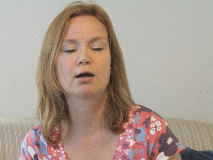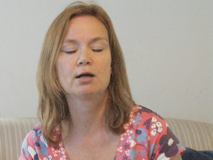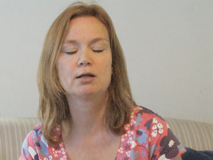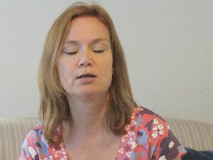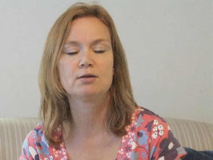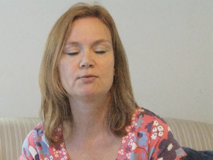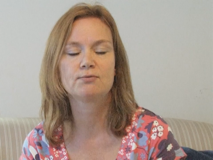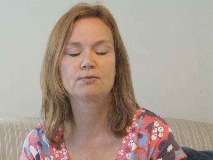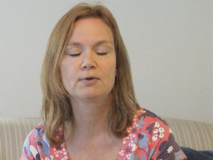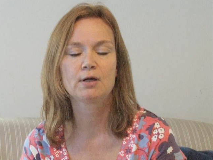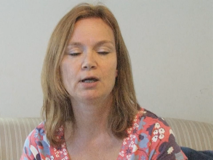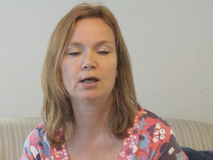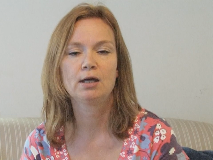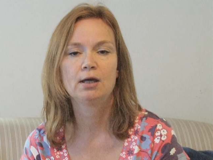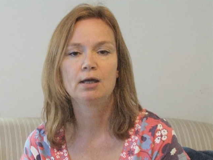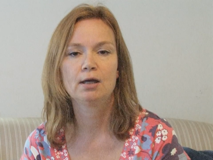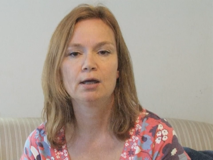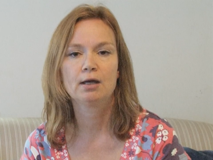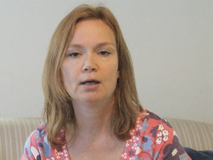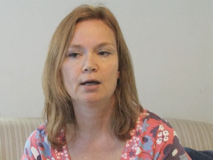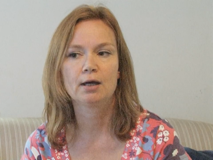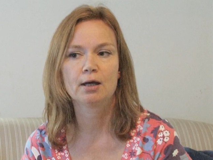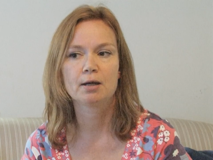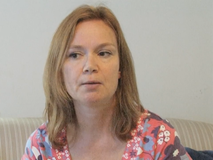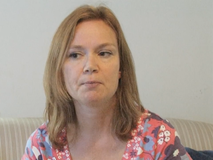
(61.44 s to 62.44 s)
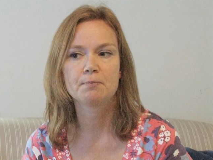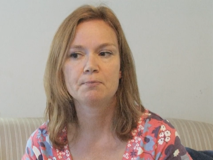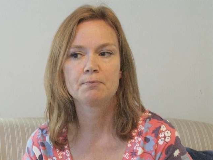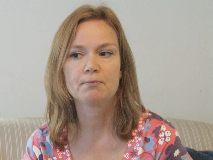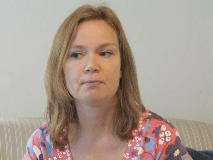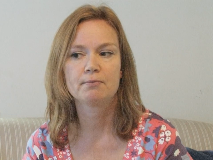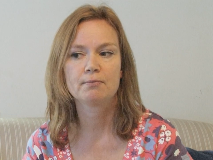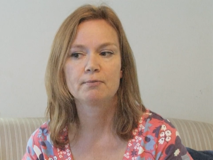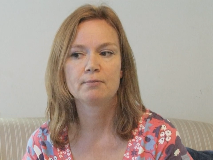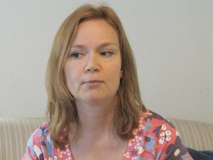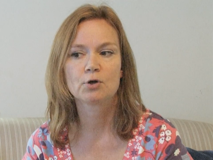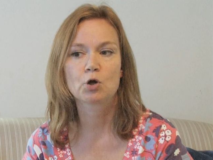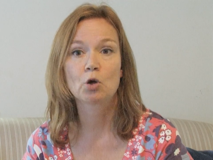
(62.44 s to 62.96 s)
that kind of
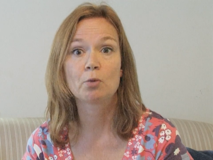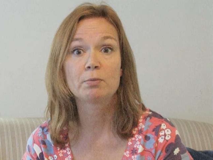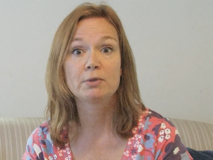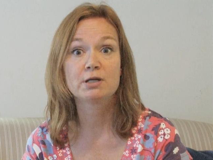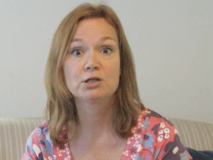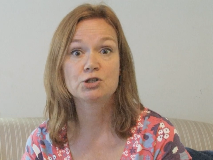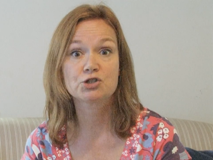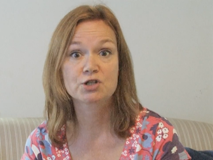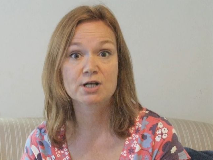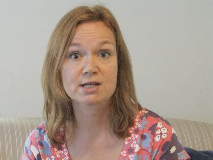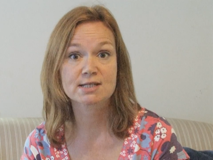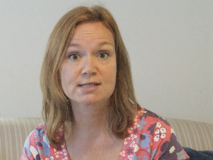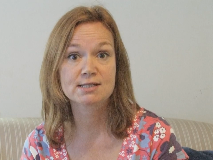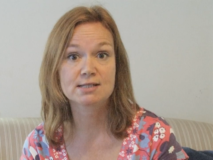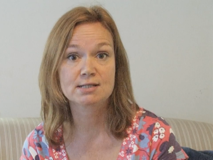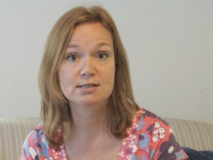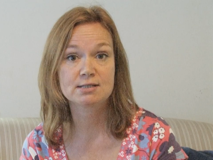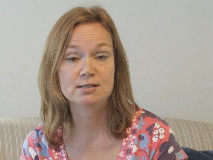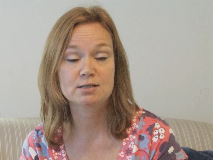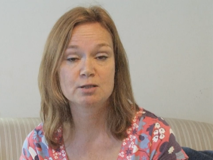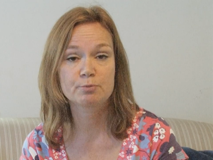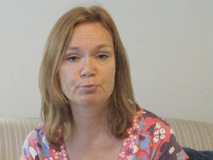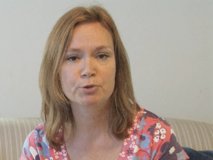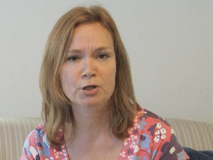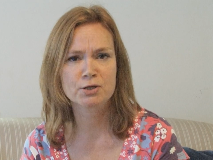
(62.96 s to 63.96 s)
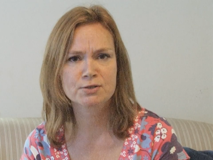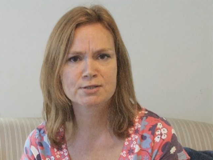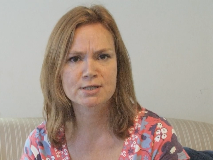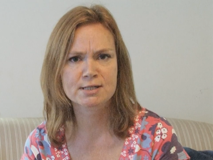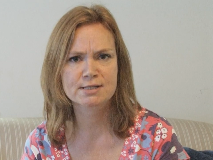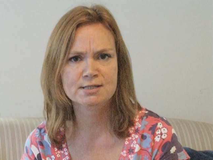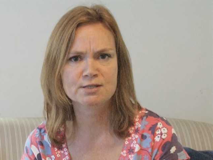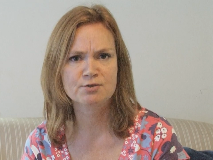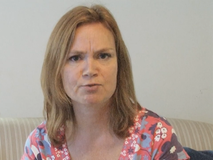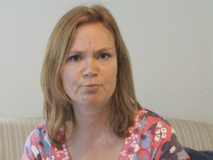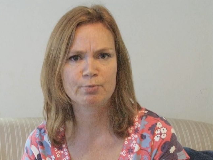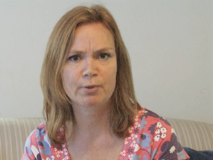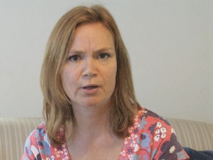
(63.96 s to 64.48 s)
got me interested in the
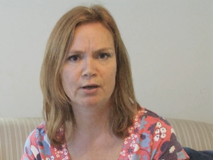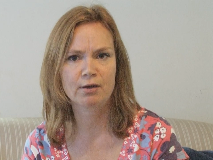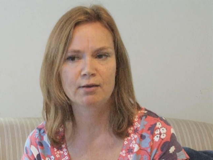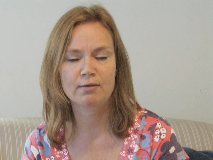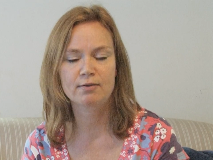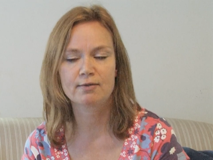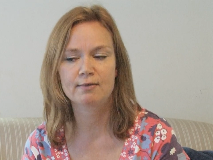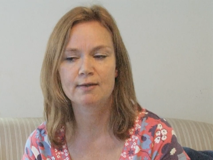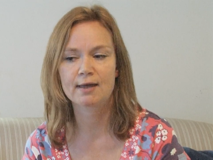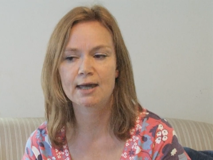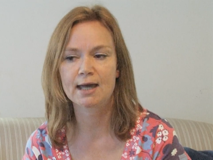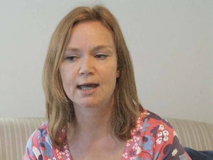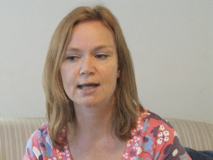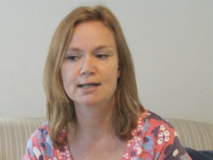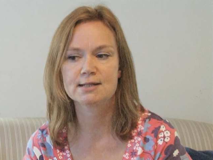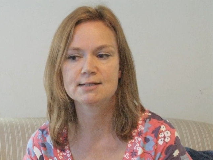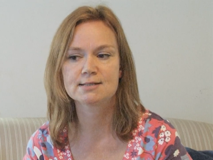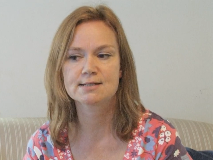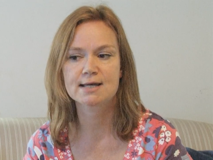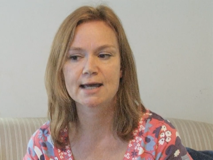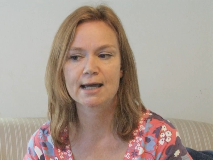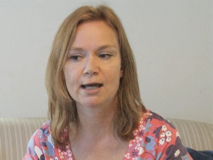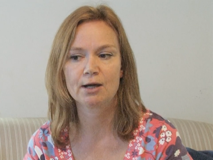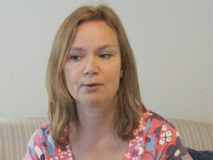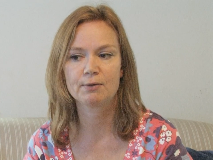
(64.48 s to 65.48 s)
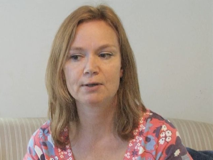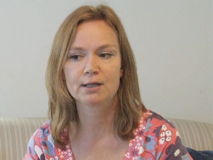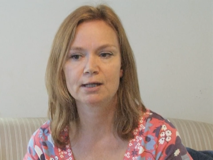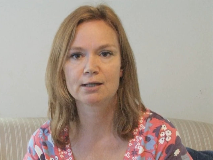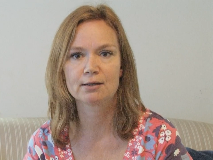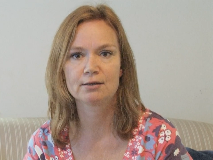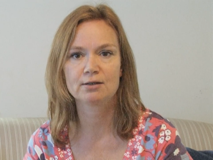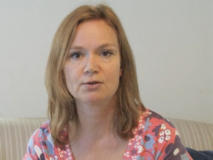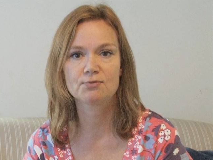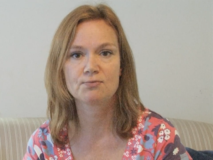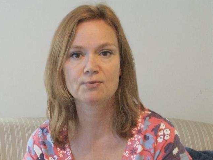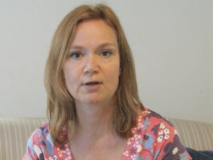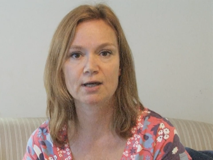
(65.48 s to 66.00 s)
process of birth and how
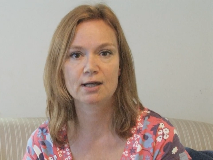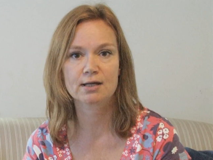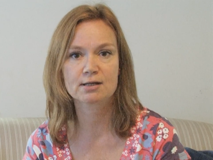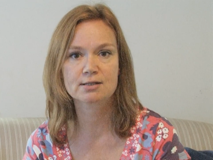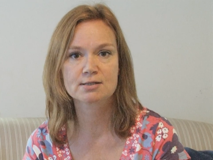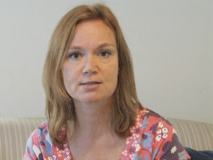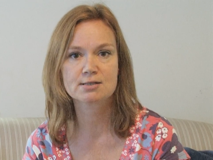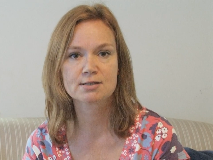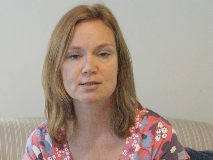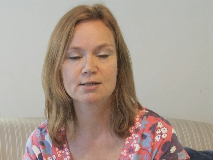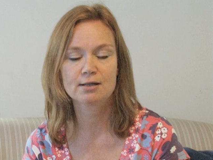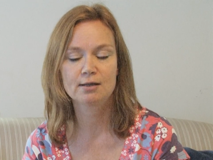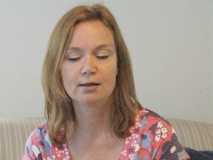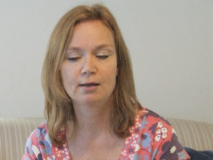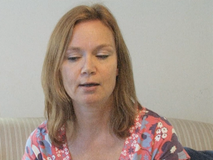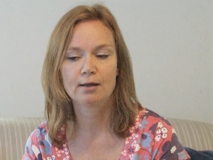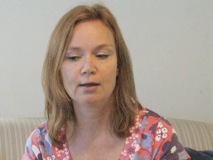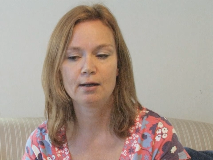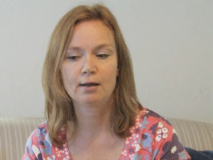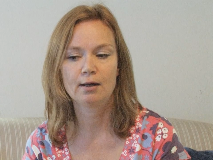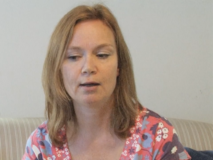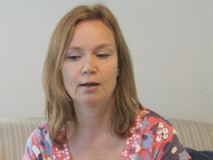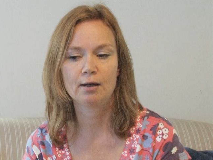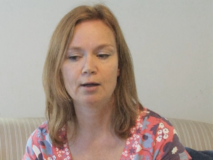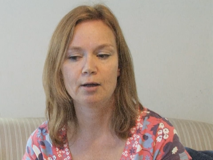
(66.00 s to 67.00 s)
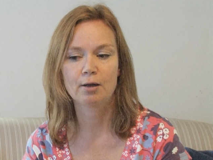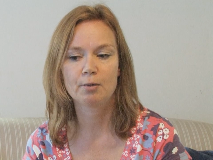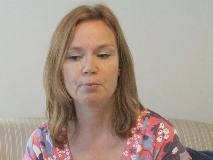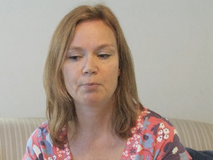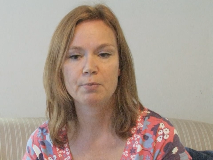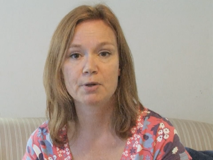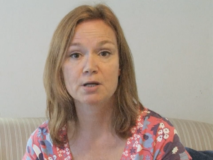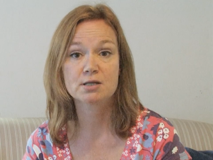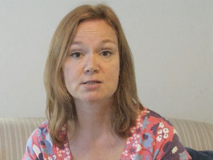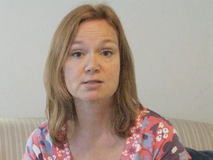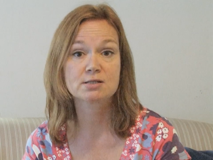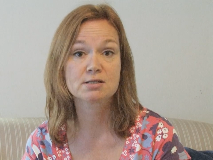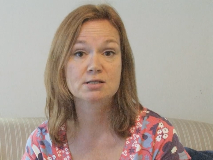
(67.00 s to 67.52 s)
it can affect a
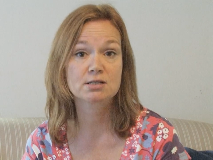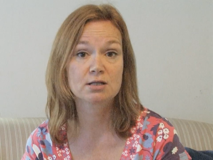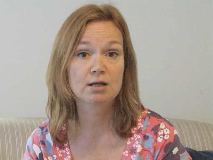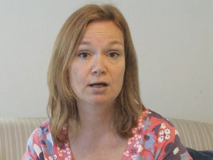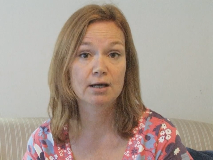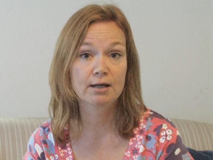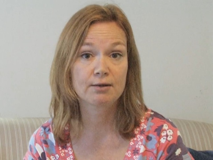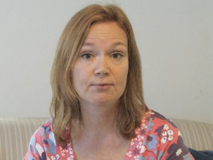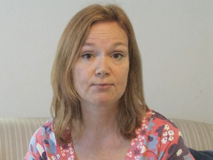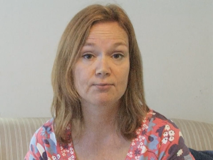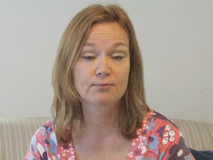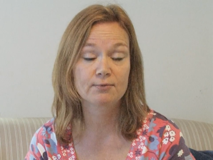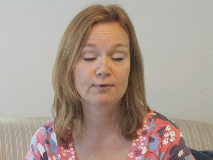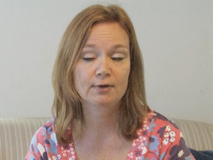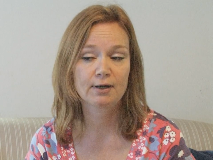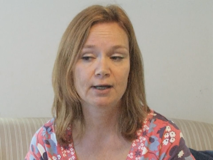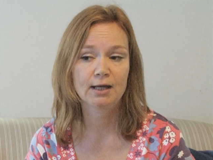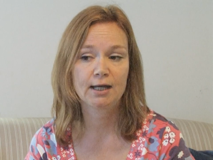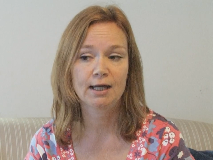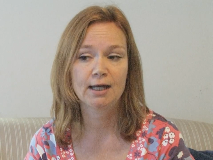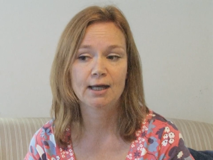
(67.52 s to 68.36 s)
person's life.